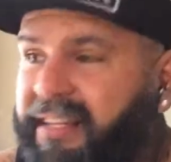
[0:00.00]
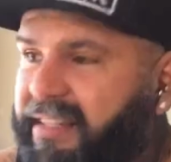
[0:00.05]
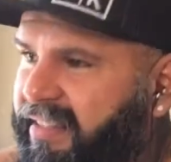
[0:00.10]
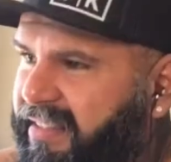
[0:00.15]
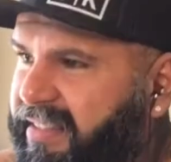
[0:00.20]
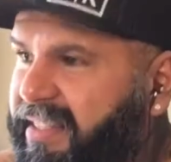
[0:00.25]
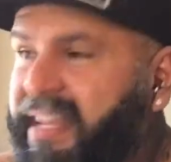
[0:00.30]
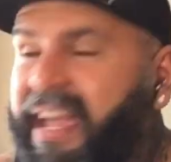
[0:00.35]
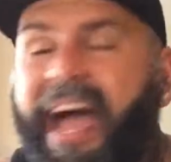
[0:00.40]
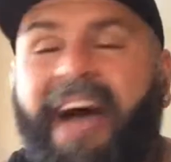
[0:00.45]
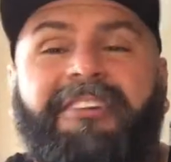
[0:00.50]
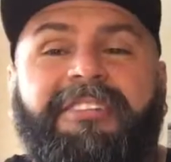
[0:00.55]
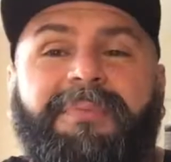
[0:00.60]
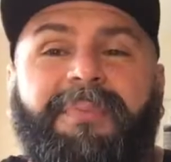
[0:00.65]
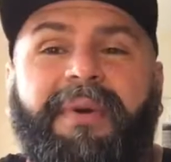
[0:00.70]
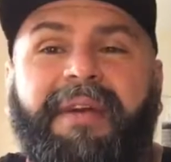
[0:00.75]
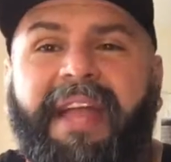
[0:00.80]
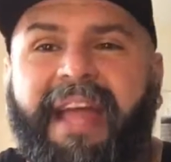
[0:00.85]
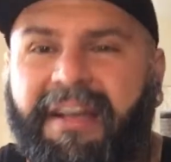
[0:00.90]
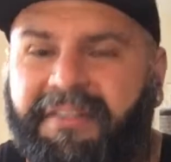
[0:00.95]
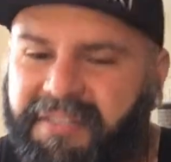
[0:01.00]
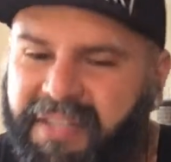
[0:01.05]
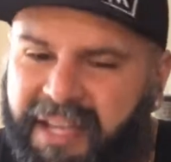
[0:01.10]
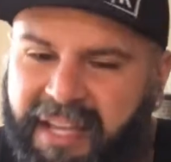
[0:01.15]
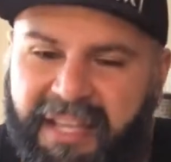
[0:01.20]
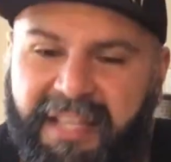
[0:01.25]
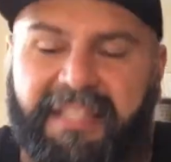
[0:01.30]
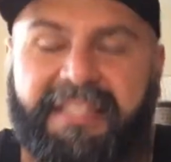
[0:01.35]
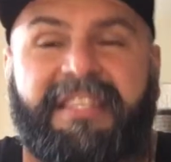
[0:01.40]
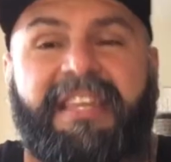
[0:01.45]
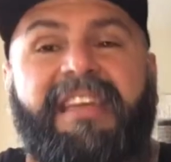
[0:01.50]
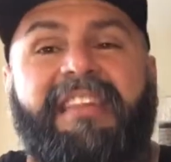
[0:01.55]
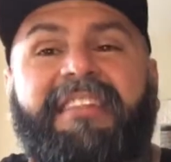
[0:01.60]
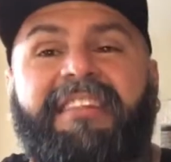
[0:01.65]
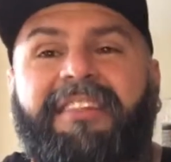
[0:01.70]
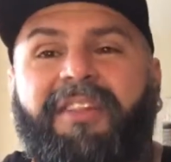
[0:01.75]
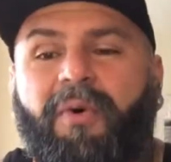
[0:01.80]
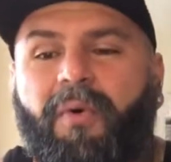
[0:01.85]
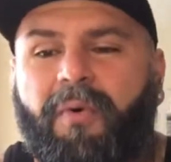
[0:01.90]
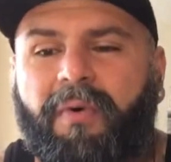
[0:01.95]
See how it's pronounced. See the
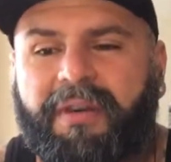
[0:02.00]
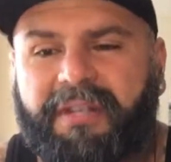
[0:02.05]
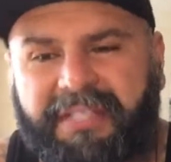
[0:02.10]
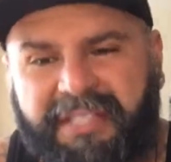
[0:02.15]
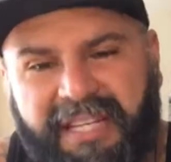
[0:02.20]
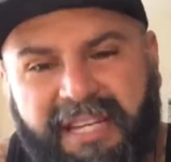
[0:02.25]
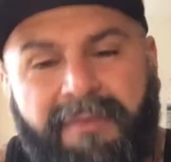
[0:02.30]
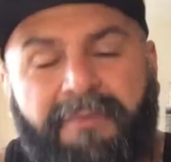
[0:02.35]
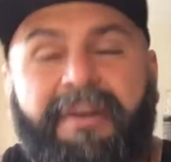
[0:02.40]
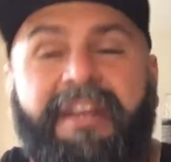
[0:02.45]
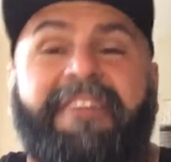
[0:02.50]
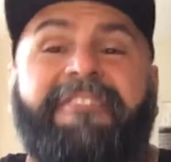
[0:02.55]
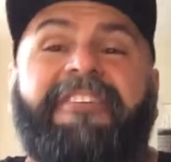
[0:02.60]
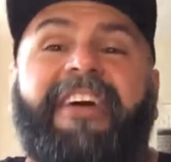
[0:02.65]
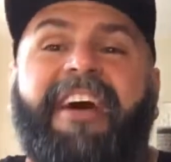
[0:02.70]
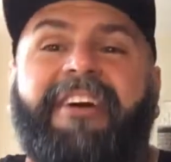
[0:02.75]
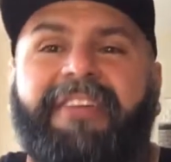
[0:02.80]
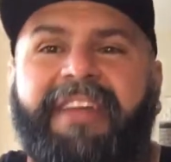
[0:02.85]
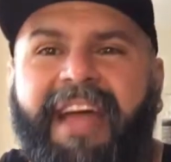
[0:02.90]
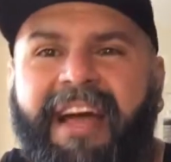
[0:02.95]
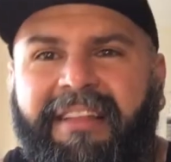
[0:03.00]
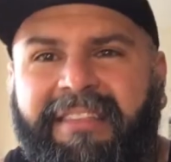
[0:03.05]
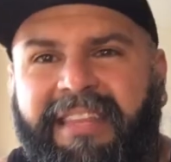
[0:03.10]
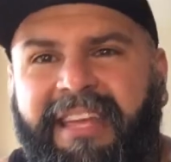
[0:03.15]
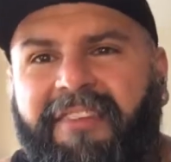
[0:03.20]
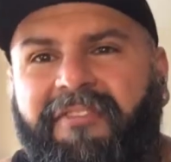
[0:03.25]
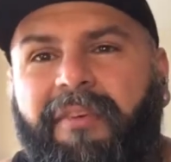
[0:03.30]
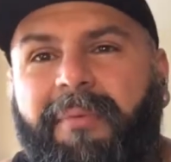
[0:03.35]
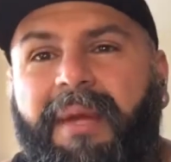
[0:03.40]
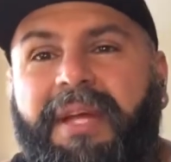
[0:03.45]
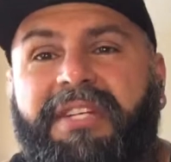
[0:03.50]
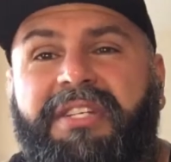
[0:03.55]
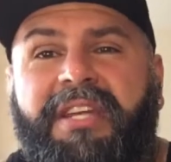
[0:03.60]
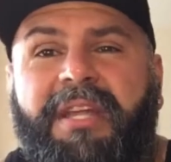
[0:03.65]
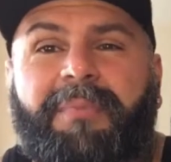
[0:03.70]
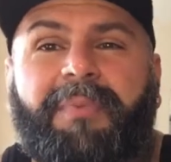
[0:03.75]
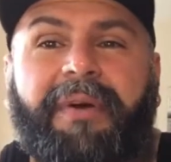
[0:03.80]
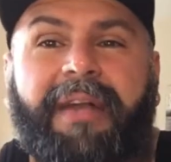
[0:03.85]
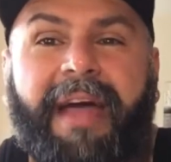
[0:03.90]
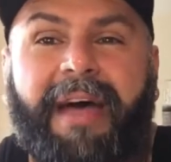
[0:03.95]
lore. See what he found out. The information
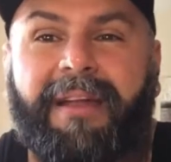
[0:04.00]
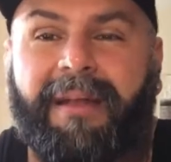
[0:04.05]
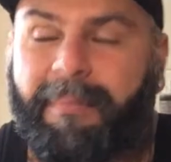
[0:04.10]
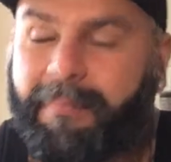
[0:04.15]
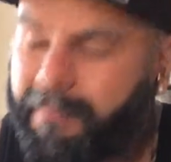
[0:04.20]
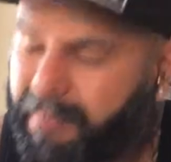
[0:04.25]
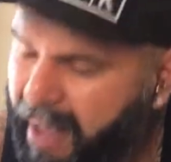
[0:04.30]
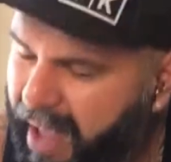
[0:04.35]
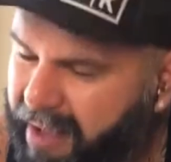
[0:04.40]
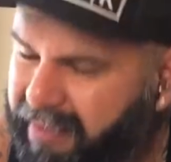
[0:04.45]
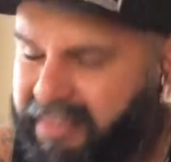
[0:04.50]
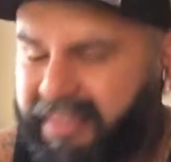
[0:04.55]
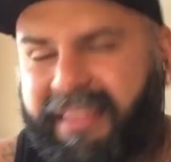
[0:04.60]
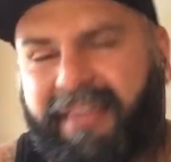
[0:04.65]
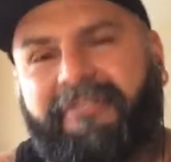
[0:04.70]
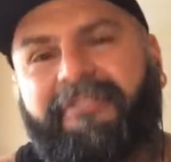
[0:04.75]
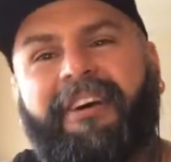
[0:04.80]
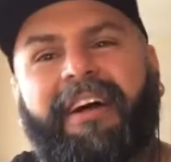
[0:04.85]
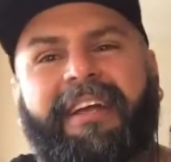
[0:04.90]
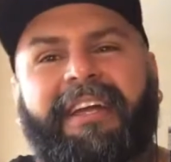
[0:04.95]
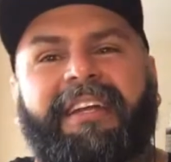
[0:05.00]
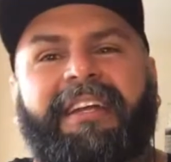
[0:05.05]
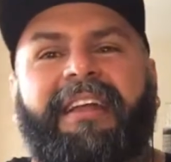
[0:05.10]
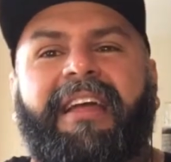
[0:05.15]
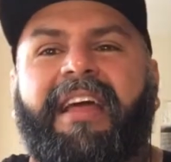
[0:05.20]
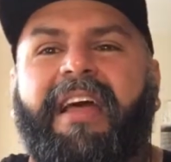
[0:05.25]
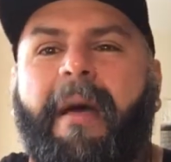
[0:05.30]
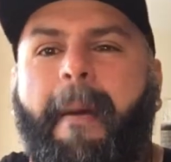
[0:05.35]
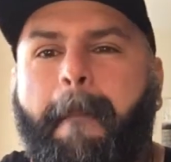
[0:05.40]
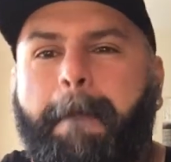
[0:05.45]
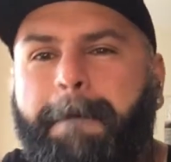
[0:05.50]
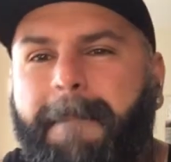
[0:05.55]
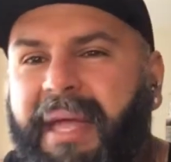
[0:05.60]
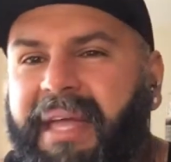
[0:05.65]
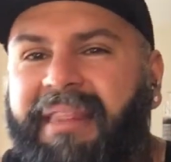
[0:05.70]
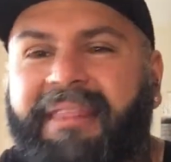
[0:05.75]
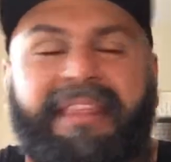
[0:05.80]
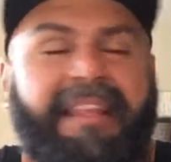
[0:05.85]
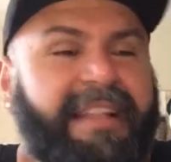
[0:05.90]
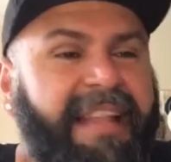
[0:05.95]
he put out about the fucking
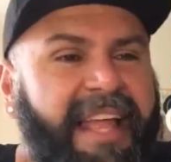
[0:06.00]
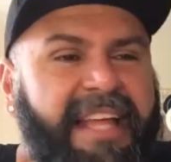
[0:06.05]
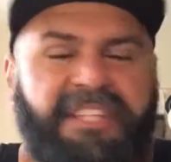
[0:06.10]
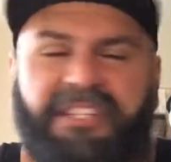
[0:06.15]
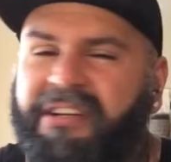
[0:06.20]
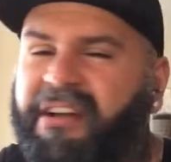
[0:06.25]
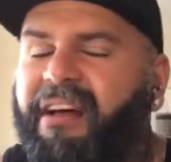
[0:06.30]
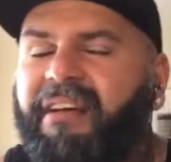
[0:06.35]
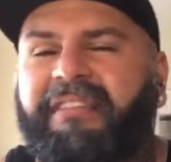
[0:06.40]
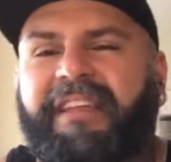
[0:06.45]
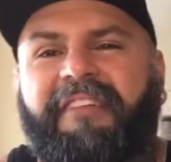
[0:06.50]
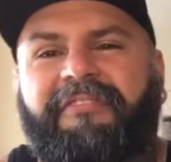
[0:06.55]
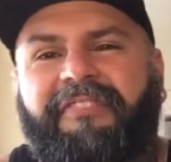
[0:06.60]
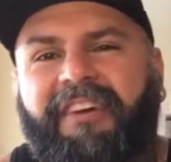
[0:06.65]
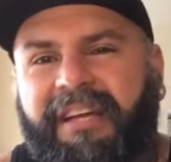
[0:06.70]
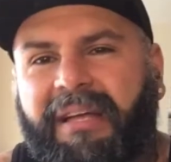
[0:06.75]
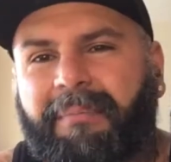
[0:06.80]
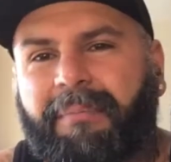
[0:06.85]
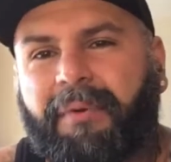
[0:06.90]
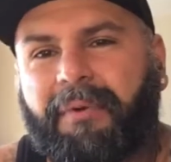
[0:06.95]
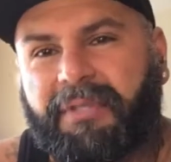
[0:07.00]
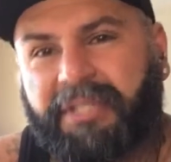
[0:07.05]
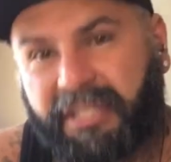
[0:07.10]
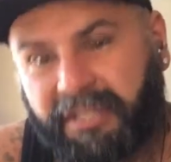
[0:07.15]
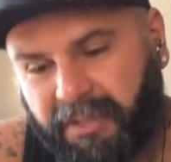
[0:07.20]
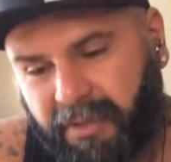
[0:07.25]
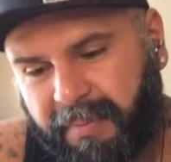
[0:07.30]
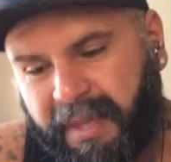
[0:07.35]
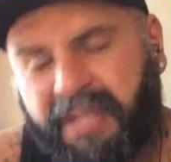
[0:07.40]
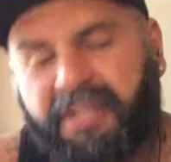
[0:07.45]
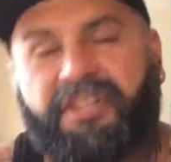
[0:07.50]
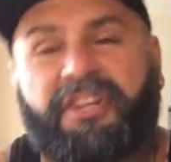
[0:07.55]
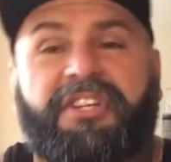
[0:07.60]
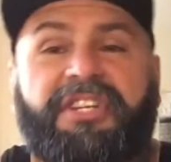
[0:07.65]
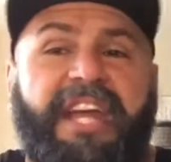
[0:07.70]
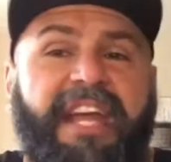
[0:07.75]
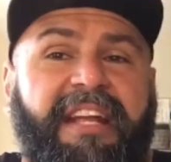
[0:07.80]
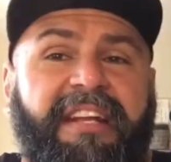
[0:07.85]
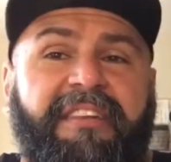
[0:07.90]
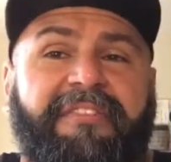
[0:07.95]
myth, the legend, all that fucking bullshit. So make sure you
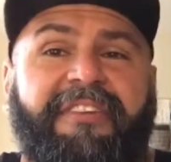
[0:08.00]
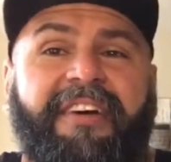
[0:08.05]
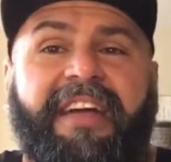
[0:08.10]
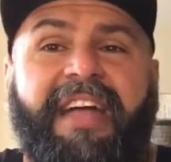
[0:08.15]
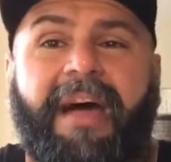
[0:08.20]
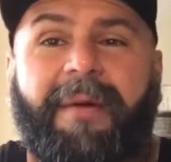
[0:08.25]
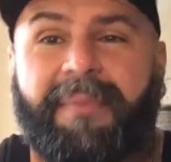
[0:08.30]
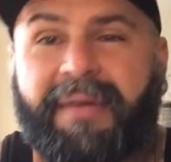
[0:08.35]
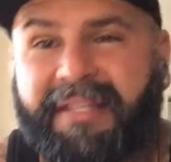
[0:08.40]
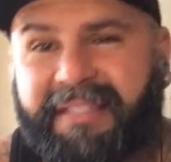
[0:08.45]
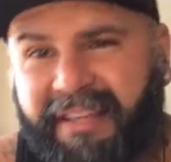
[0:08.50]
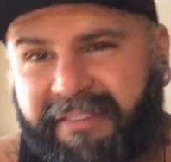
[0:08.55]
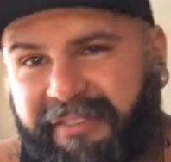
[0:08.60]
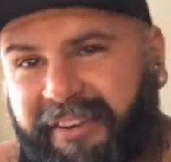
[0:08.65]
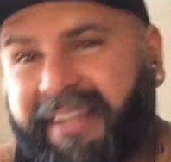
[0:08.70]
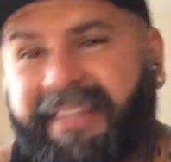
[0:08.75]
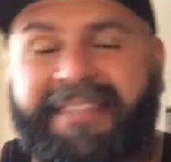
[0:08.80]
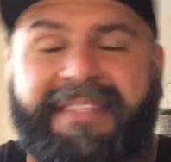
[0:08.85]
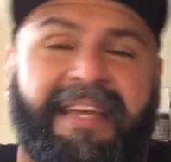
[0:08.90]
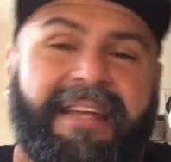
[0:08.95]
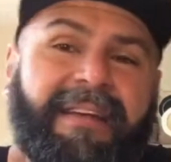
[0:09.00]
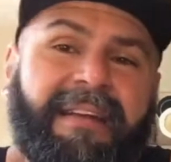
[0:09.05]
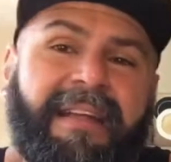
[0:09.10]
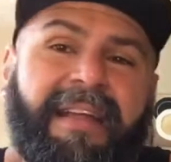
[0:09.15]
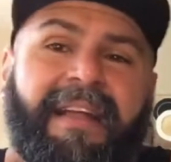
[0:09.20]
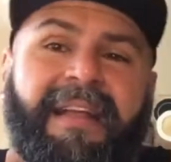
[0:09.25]
check it the fuck out because I fucking said.